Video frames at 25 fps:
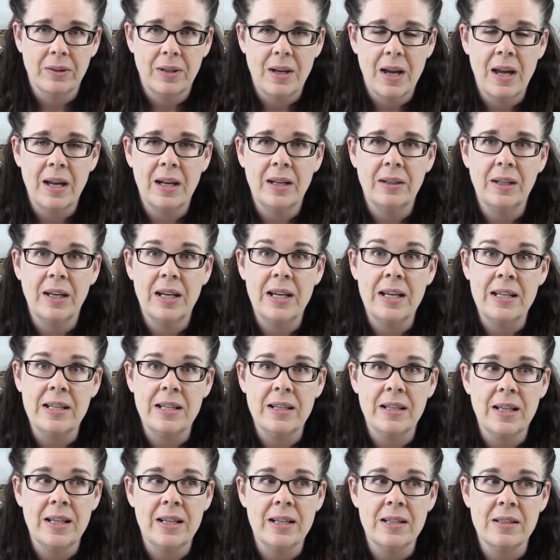And
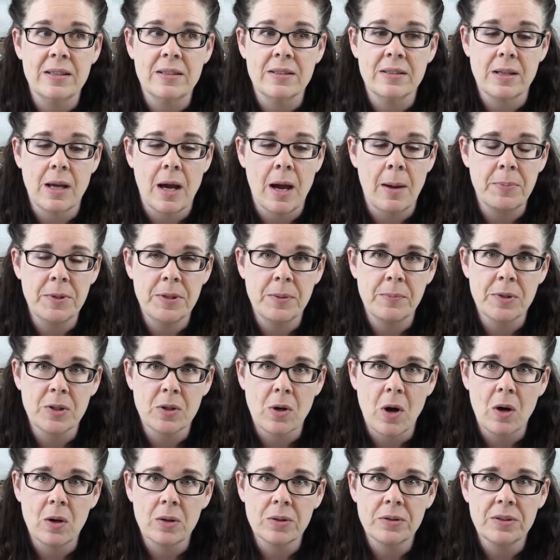it is Epsom
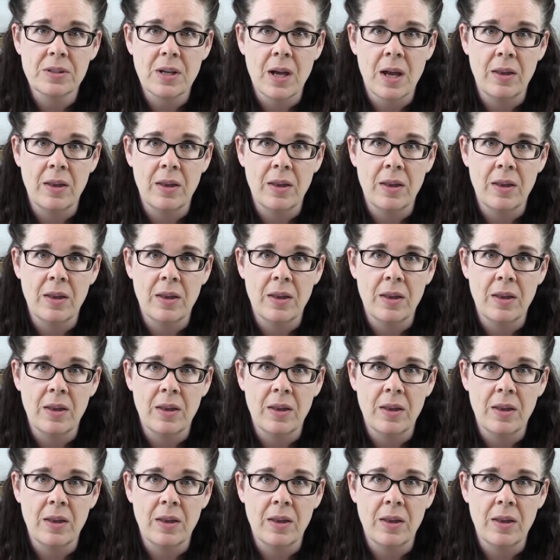salt